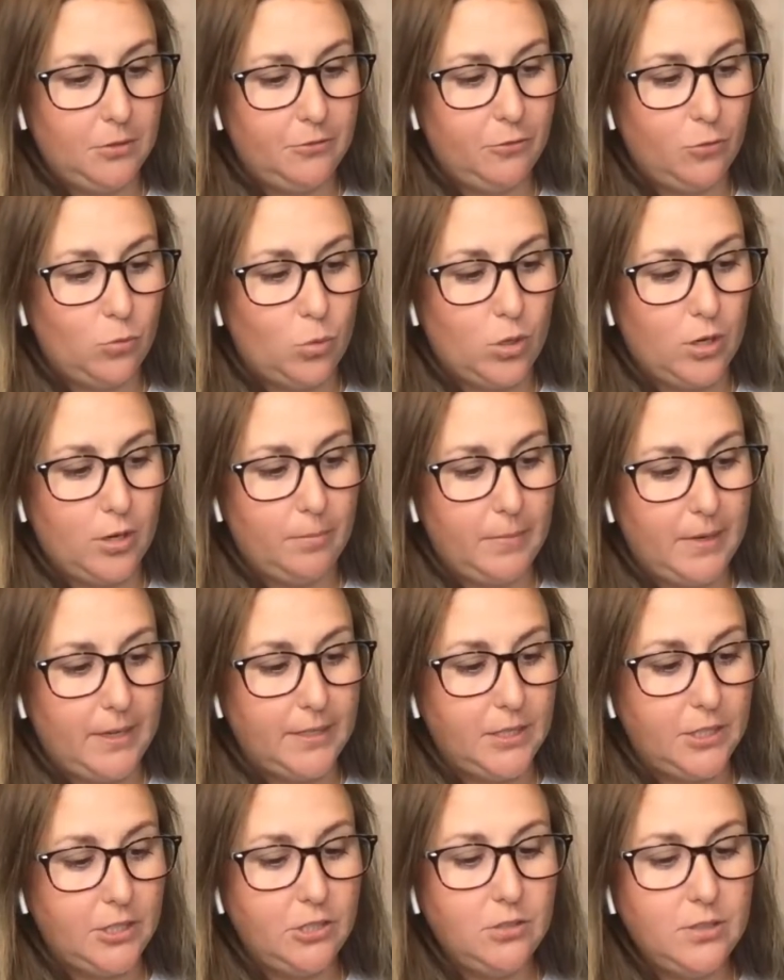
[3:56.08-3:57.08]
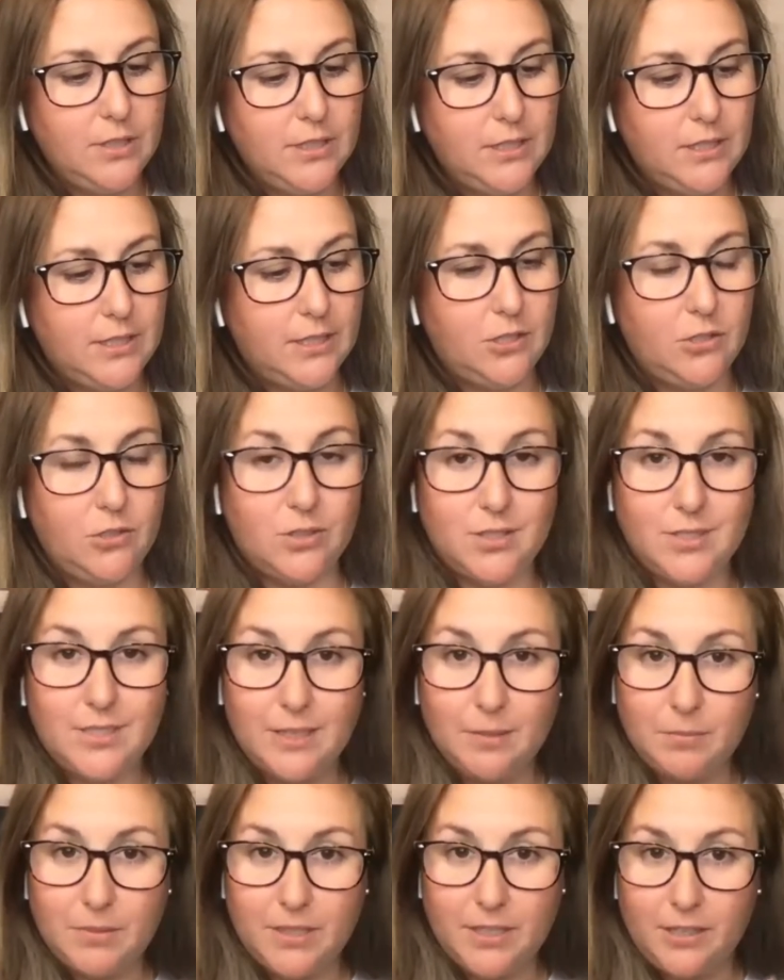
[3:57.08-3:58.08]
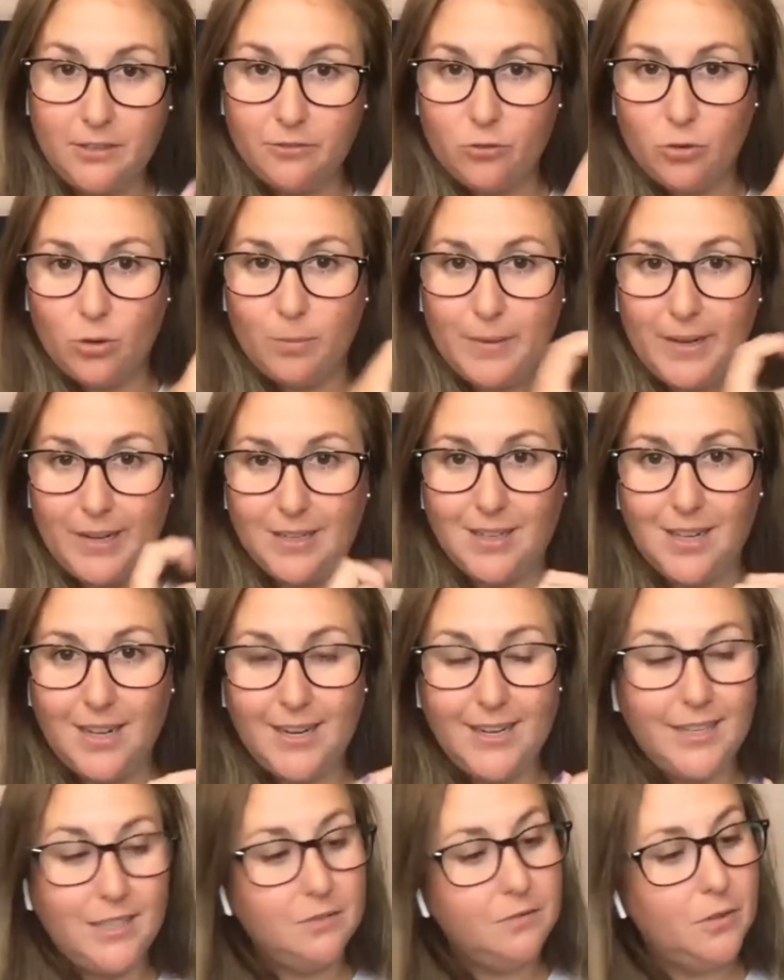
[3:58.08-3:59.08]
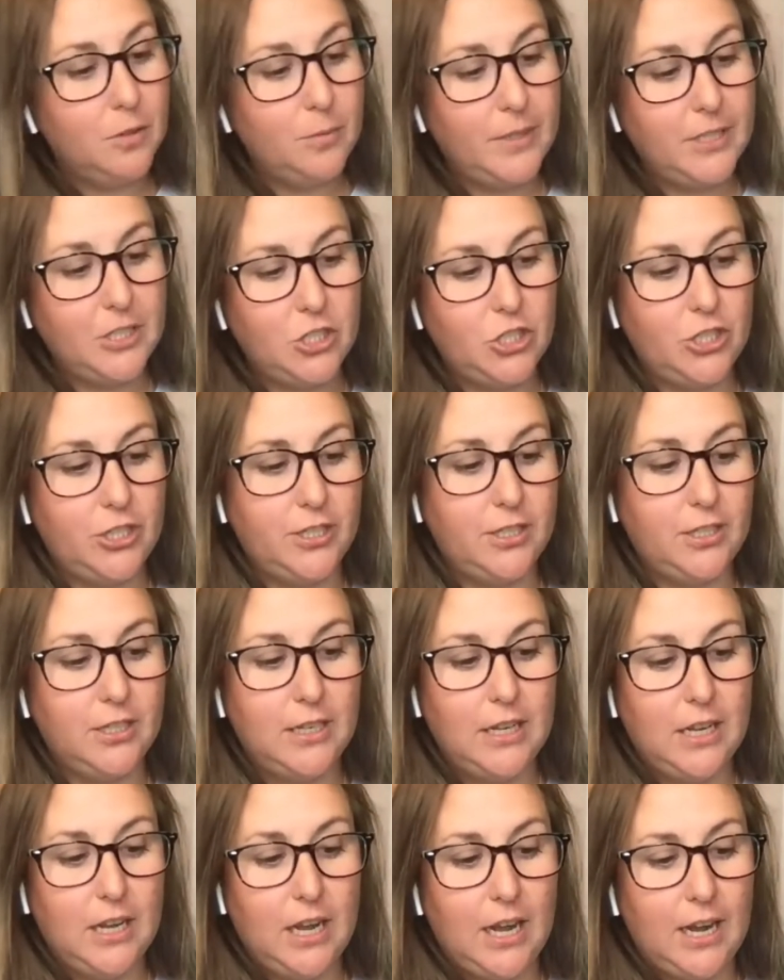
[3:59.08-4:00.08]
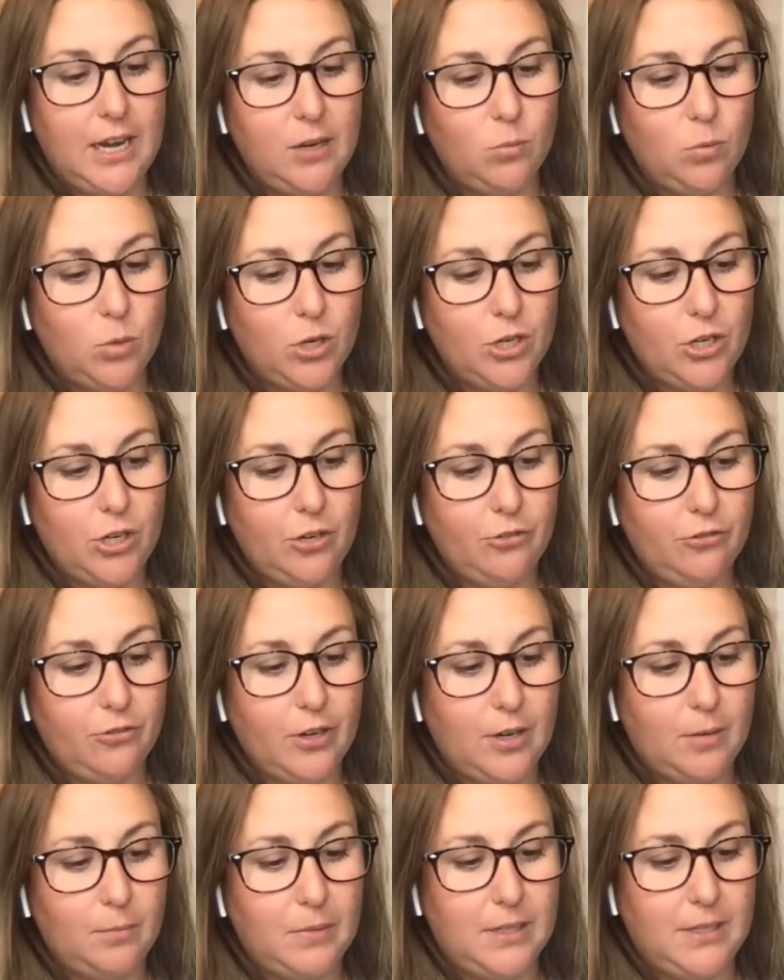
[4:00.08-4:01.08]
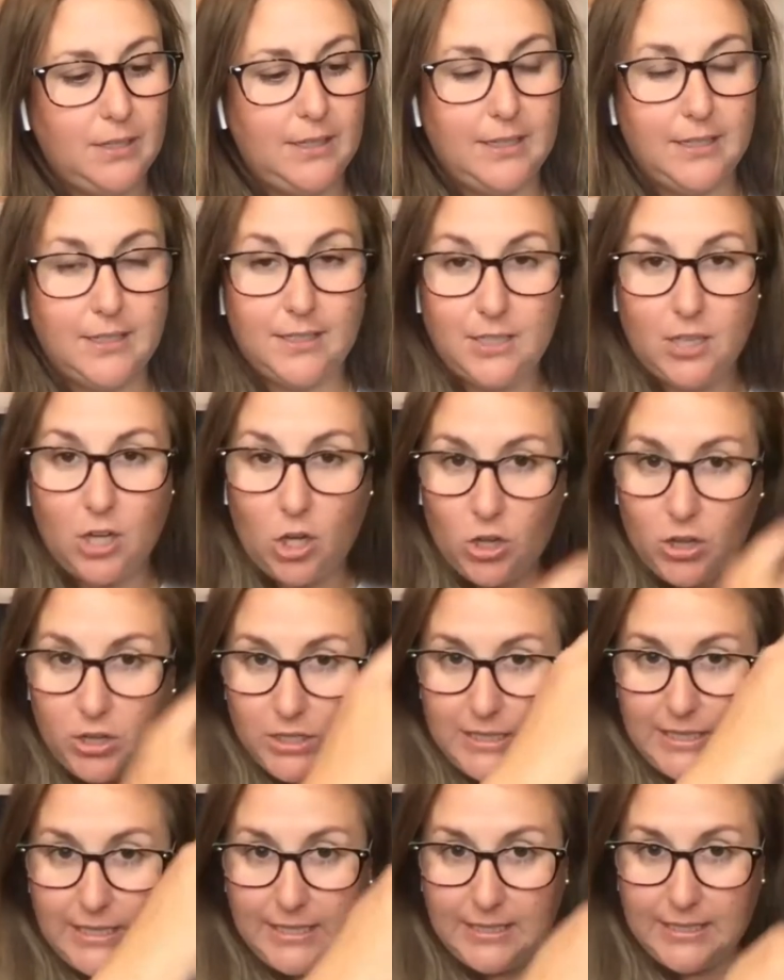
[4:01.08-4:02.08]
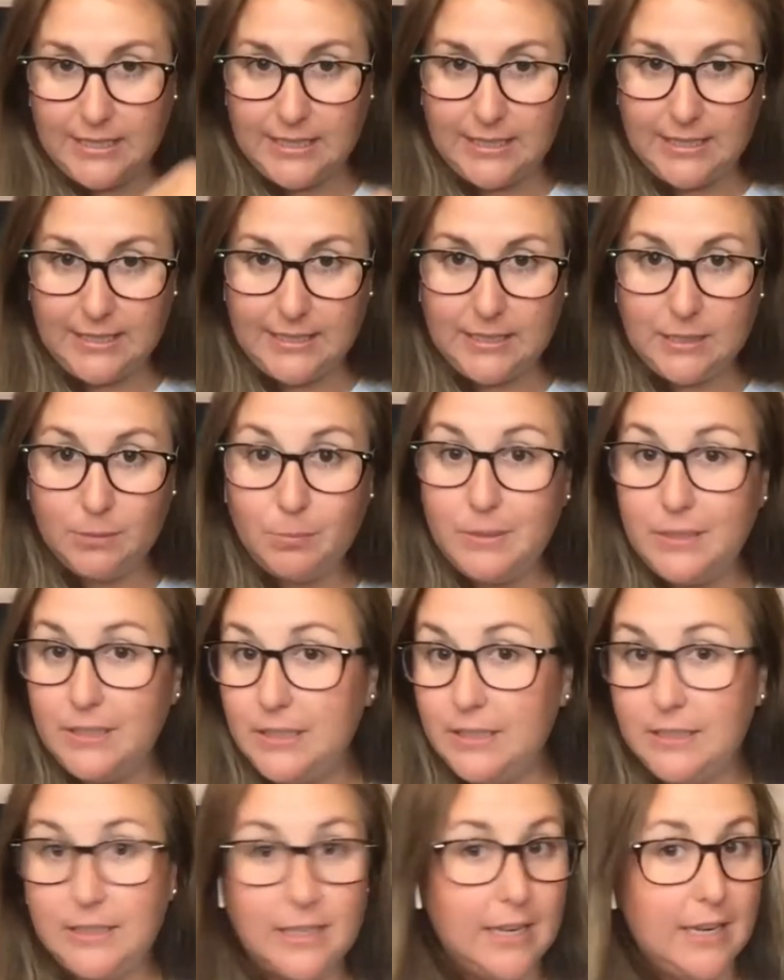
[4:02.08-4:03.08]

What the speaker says: for my to-do list. I do the same thing for my client information. I work from a list, all the things that need to be